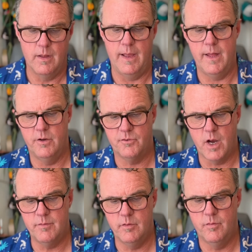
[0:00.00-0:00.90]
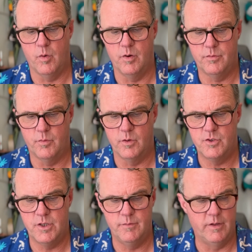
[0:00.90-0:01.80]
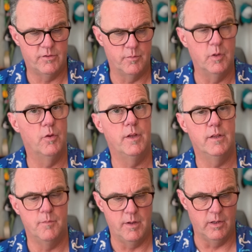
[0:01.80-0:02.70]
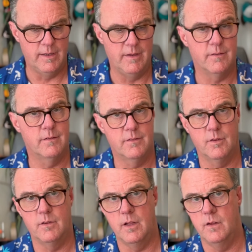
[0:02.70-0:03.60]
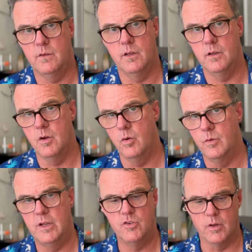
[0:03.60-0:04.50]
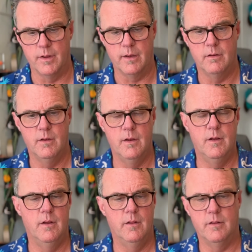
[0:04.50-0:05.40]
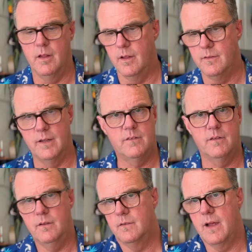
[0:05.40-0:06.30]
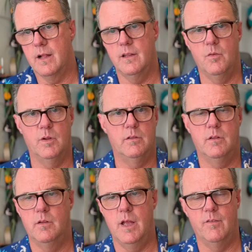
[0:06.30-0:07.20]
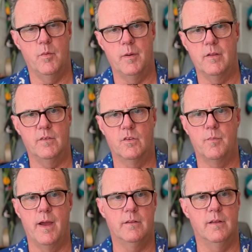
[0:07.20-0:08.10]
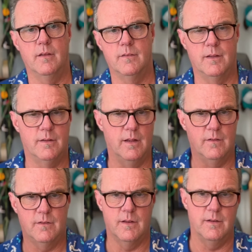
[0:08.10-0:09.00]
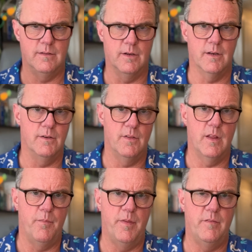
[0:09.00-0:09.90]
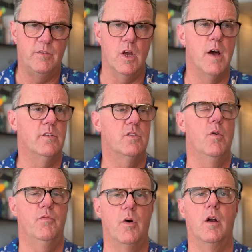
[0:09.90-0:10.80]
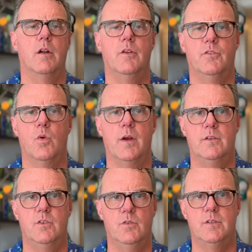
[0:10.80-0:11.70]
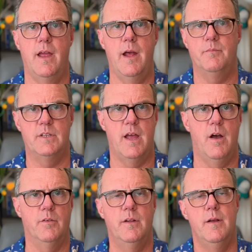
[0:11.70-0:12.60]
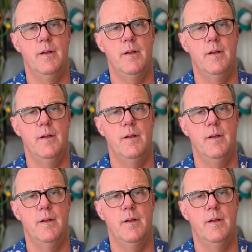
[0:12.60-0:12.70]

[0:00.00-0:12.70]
and a driving force for achieving stability in the Middle East. So it's going to go regionally. And that's exactly what everybody's expecting, is that that they've done so far is going to tamp down